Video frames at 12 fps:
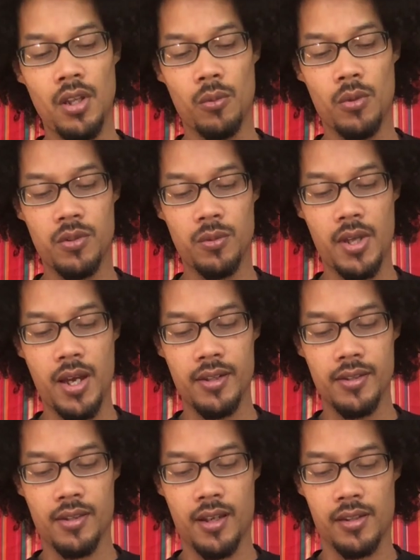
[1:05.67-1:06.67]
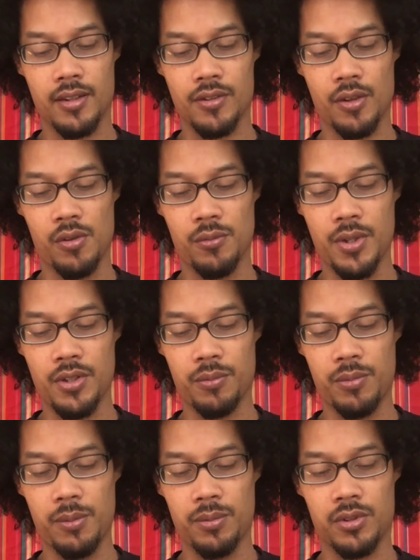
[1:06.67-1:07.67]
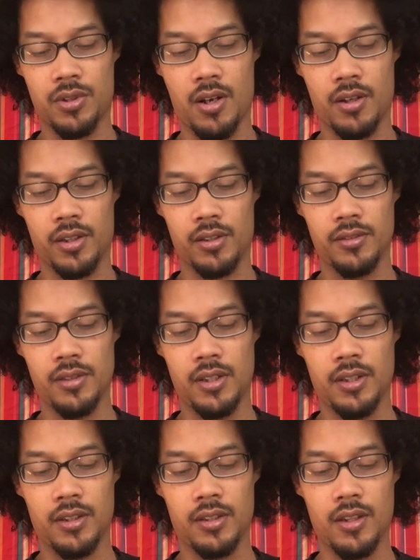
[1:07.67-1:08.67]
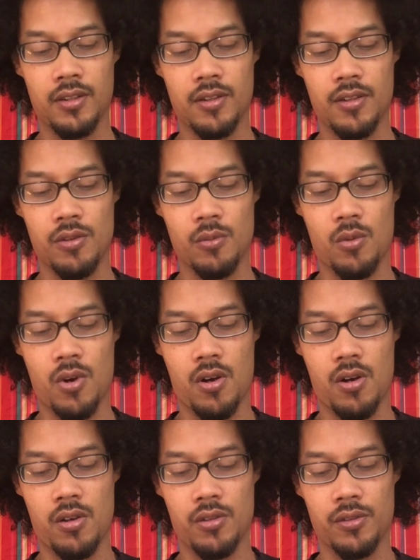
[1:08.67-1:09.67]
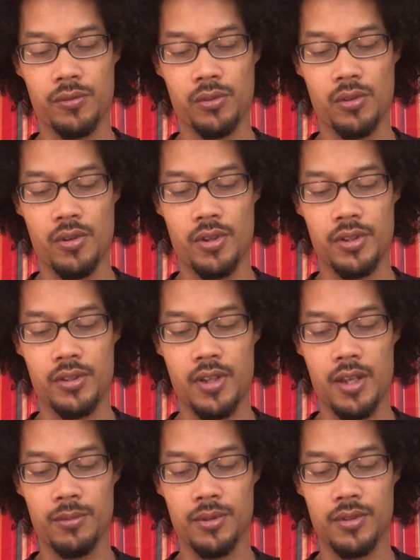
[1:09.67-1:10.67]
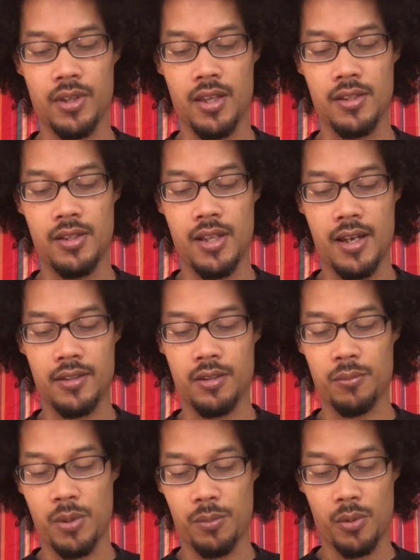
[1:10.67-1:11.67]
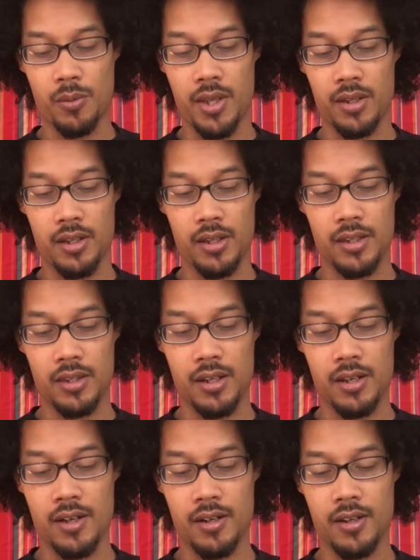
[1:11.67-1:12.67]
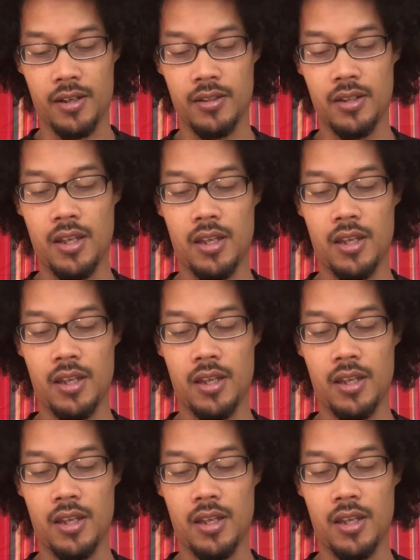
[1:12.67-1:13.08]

Once we got inside, there's a whole bunch of people talking. Things on the wall, the floor, the tables, and lots of people waiting to get their haircut.